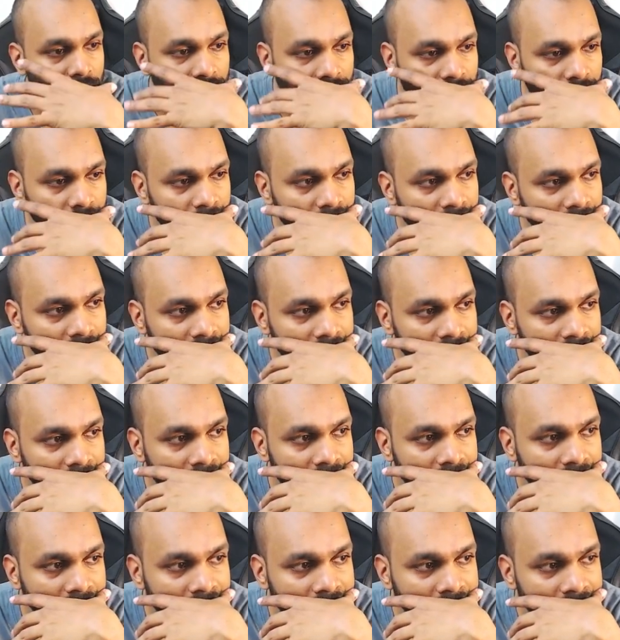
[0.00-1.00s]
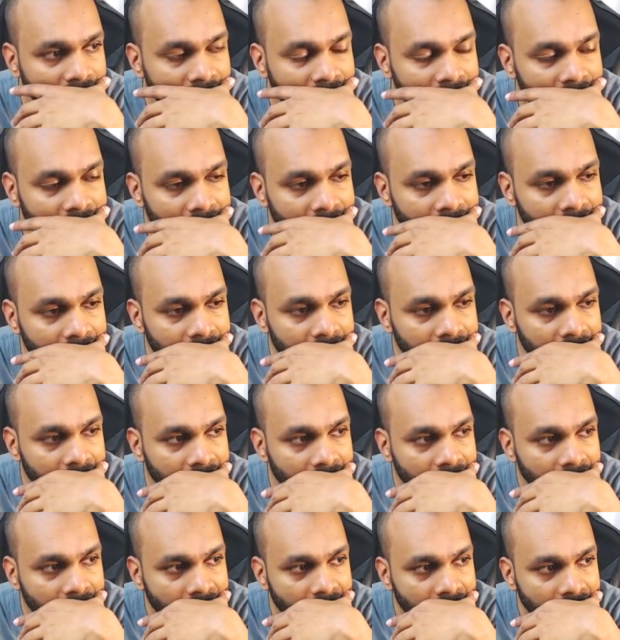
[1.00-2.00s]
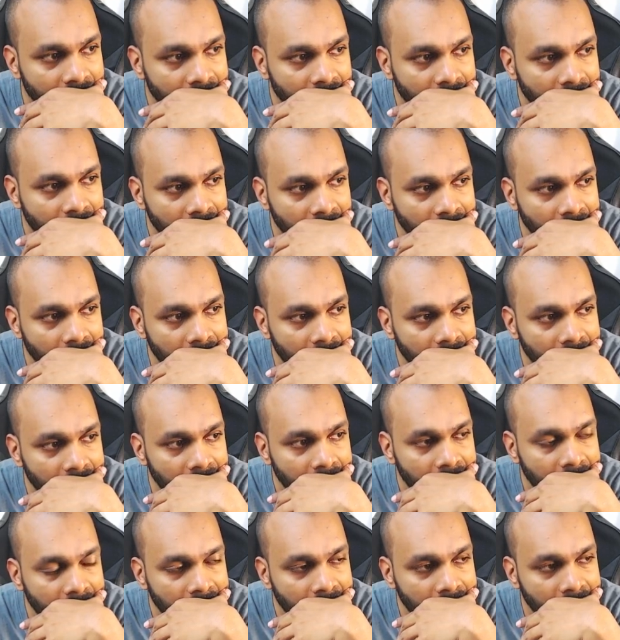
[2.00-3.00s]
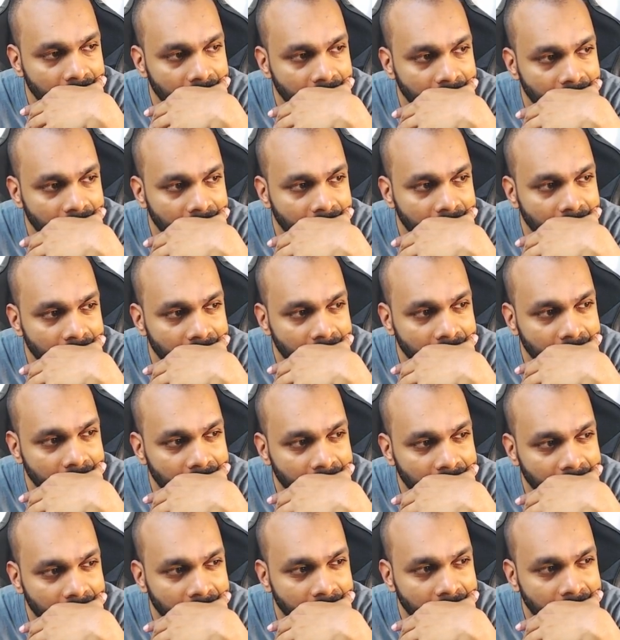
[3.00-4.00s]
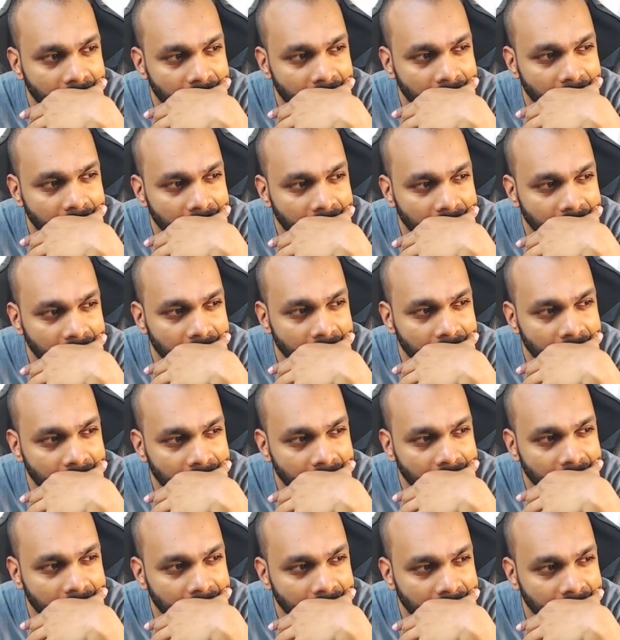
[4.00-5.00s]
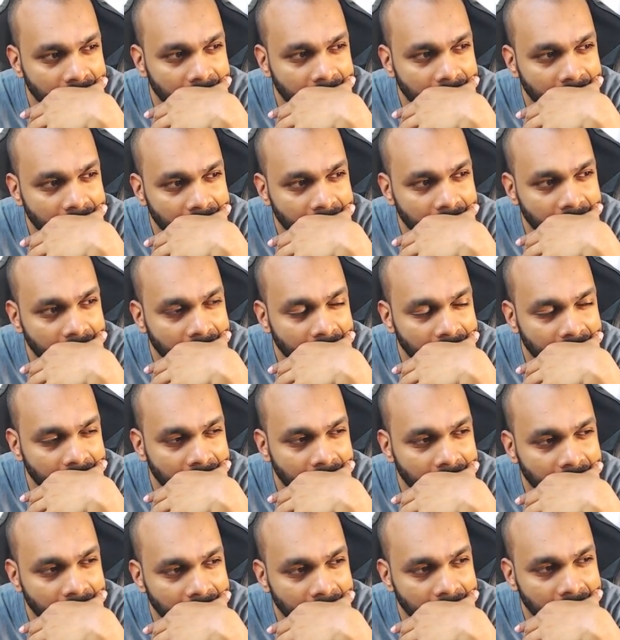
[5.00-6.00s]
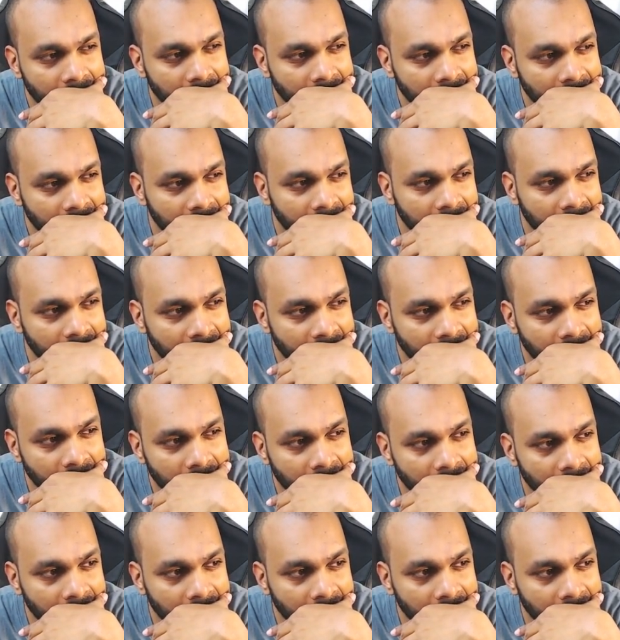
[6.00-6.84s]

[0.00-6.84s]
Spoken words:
No words are spoken by the person on screen.